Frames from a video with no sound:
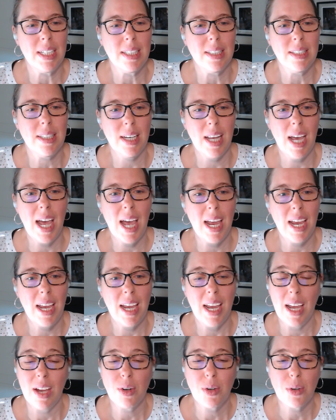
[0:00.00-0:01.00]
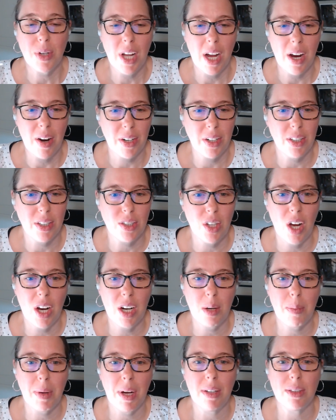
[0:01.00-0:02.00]
Today, Andrew and I are going to
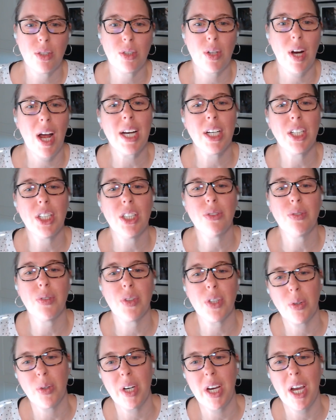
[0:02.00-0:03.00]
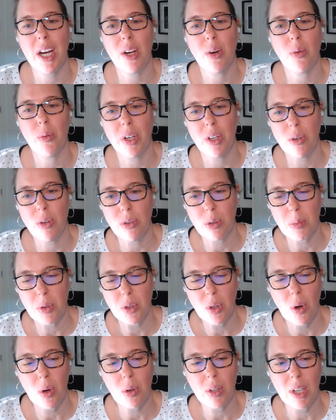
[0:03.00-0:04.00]
talk about strategies for creating
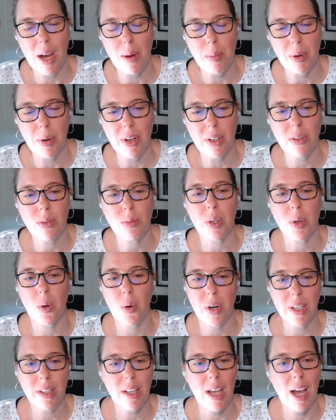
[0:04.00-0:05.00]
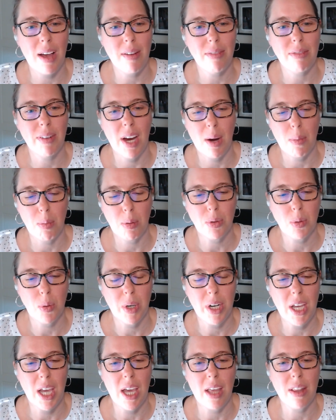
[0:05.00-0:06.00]
reusable code libraries, recorded live, April
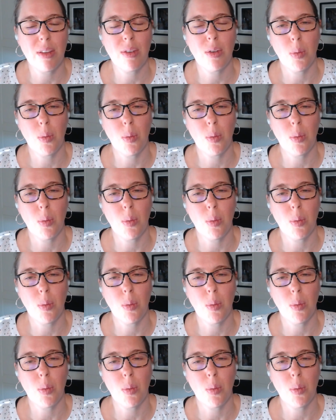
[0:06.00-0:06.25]
28th,